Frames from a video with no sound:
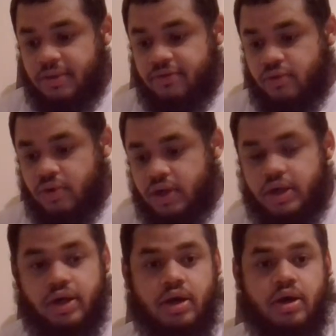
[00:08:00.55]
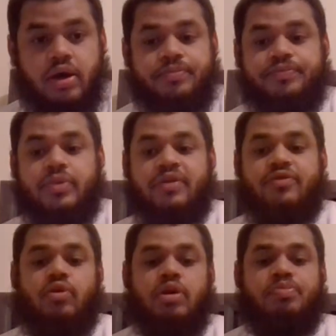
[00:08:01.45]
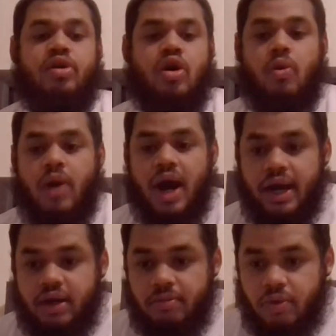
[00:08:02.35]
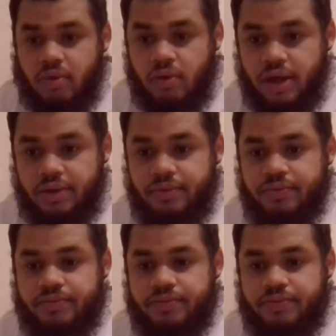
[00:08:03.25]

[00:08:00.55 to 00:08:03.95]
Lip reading: If you wanna put Kawhi number 1,